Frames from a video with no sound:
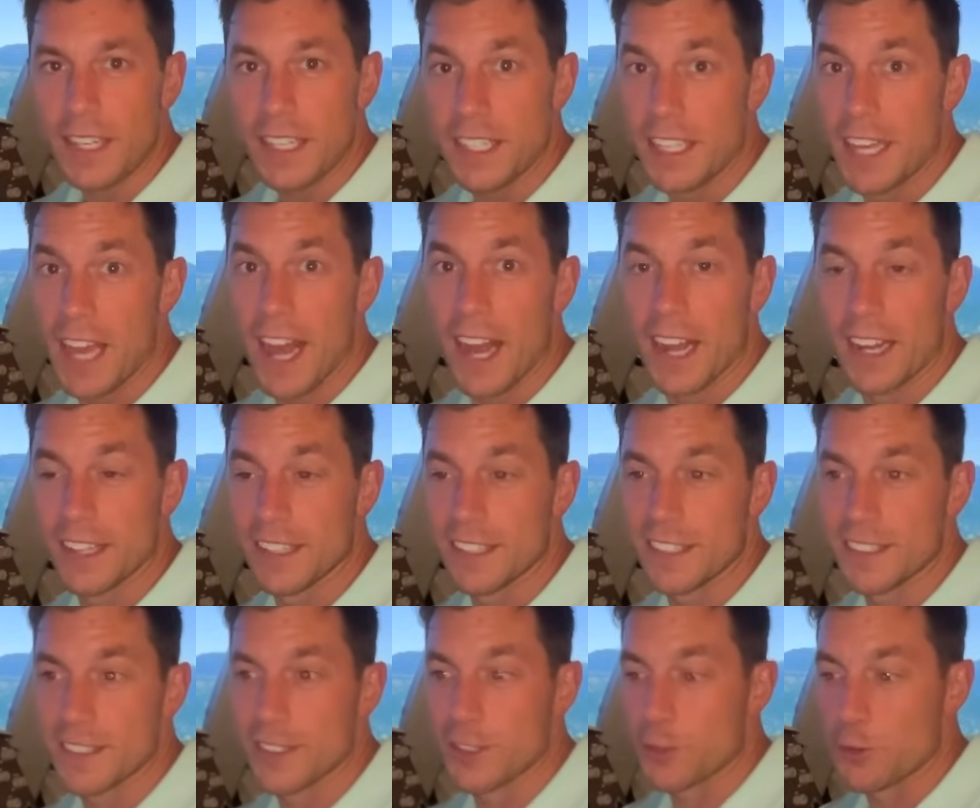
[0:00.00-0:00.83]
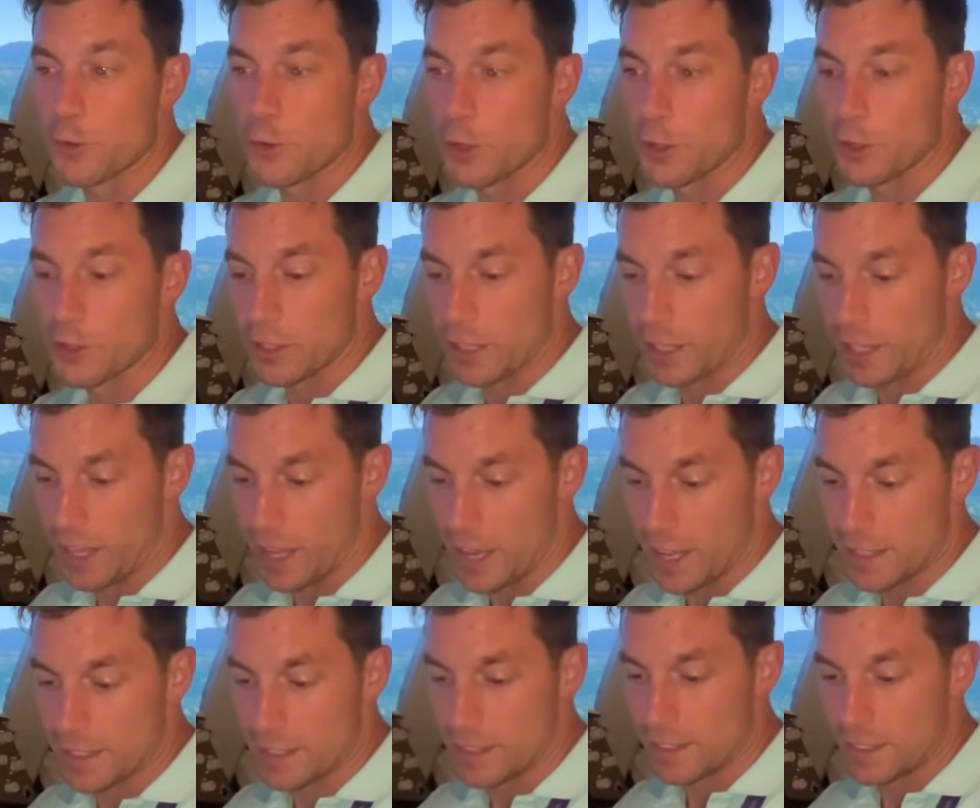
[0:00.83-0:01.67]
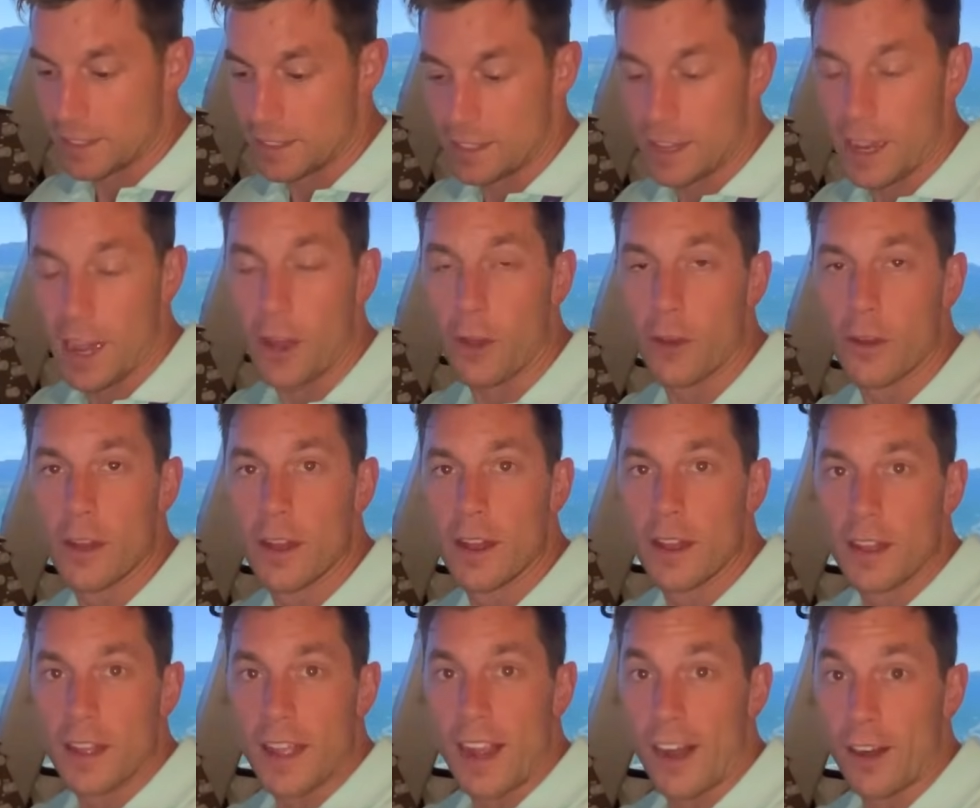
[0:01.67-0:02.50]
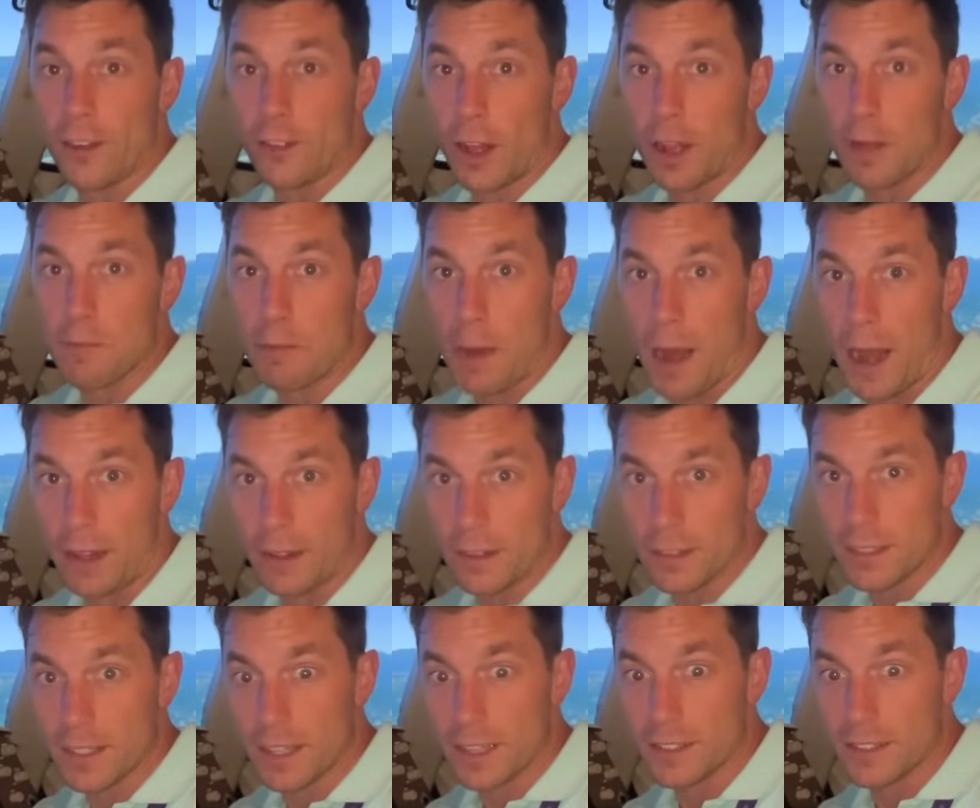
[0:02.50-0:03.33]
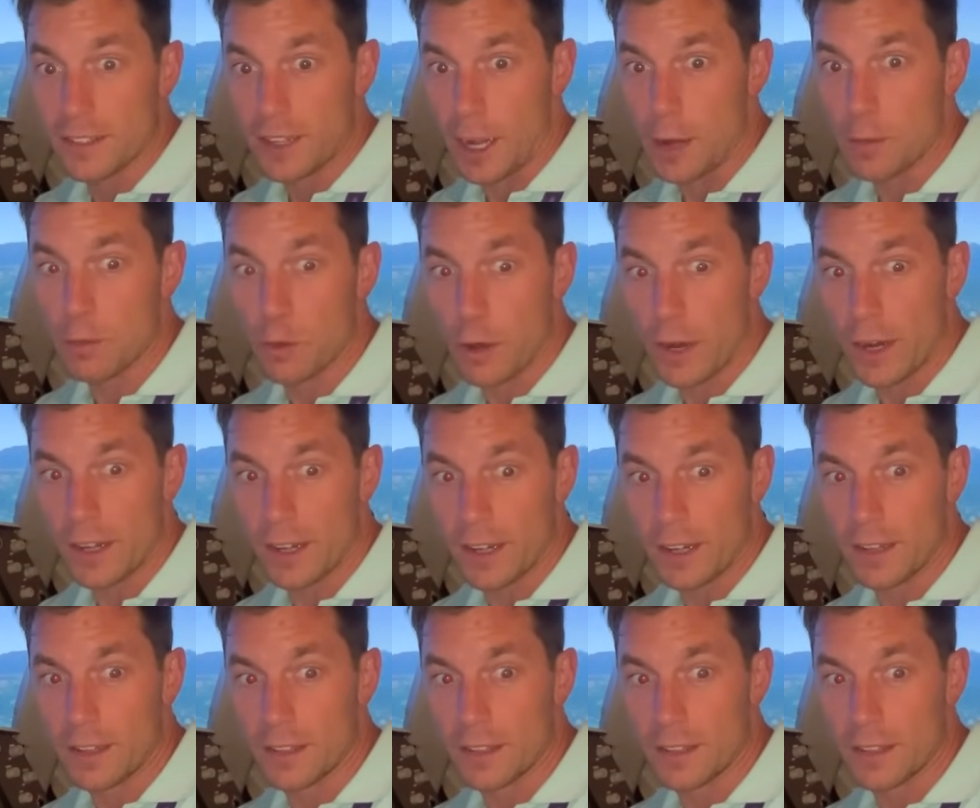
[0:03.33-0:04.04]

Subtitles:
Yeah, it's as real as it gets. This is how airline pilots get type rated.